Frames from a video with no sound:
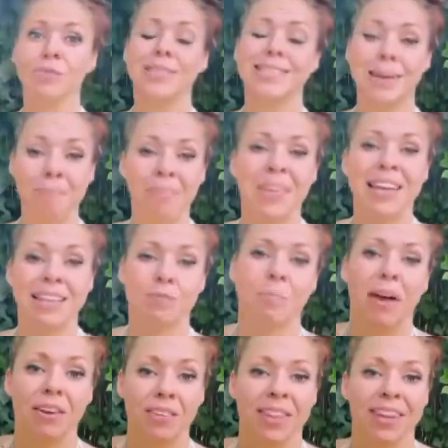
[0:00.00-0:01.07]
Something is
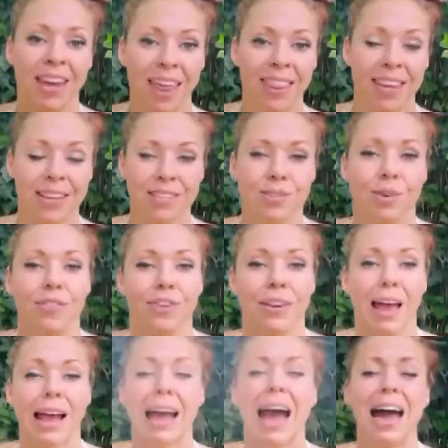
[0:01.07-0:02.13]
better than nothing. So if you're
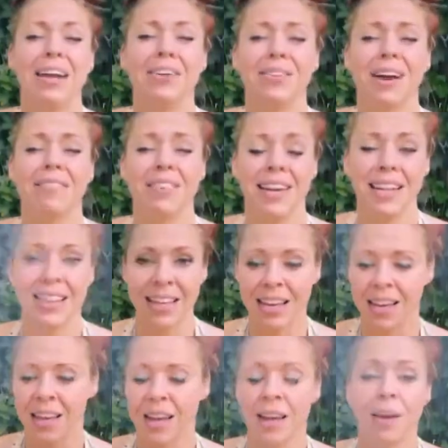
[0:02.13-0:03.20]
like, I don't have anything,